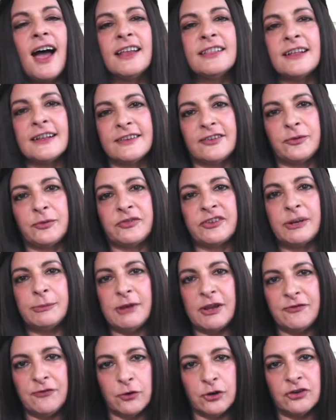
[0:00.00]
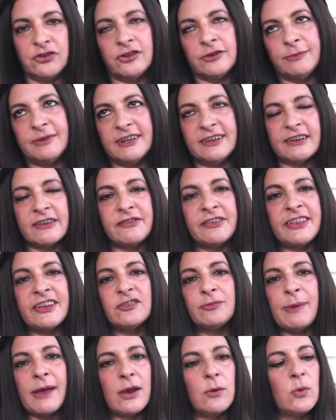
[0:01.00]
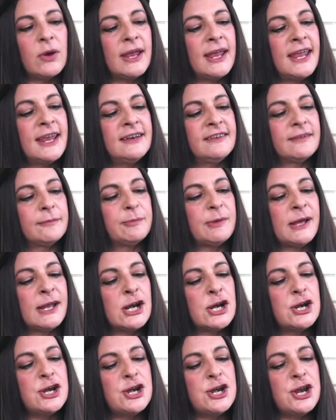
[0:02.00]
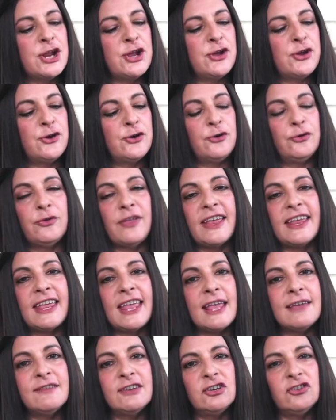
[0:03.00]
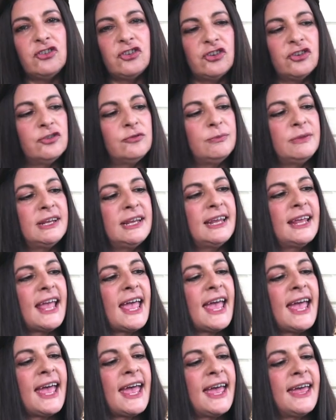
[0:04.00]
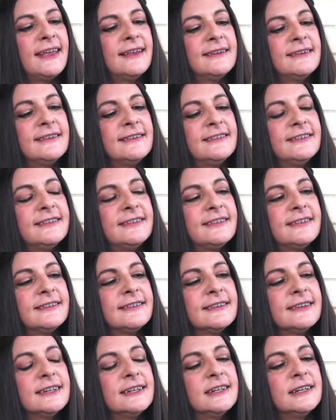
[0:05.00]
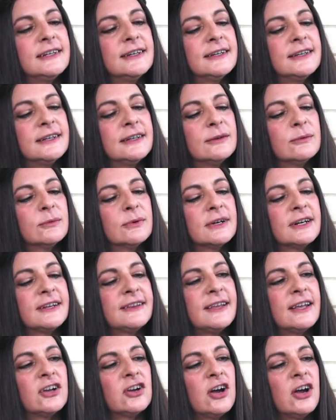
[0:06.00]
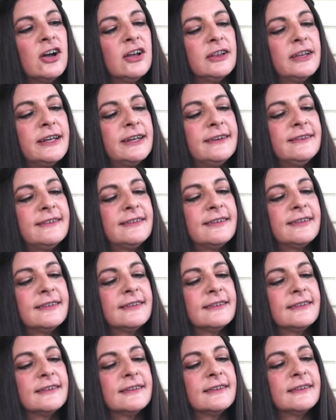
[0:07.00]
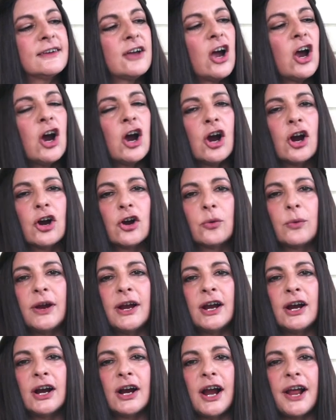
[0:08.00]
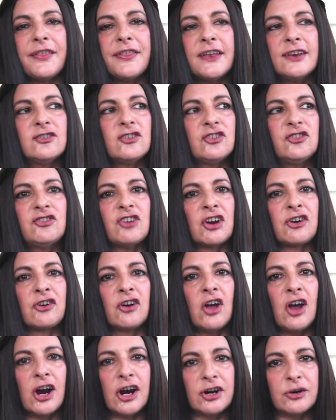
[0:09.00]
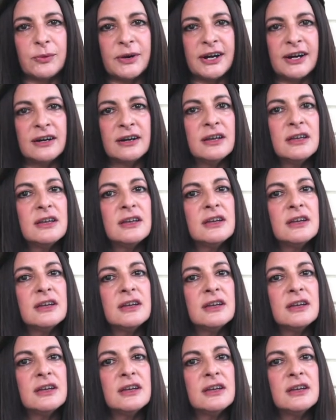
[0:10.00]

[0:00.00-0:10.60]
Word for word: I thought this was going to be a fortune because everything's by weight, but no, they gave it to me as, what did they call it? Hardware, I think just general hardware.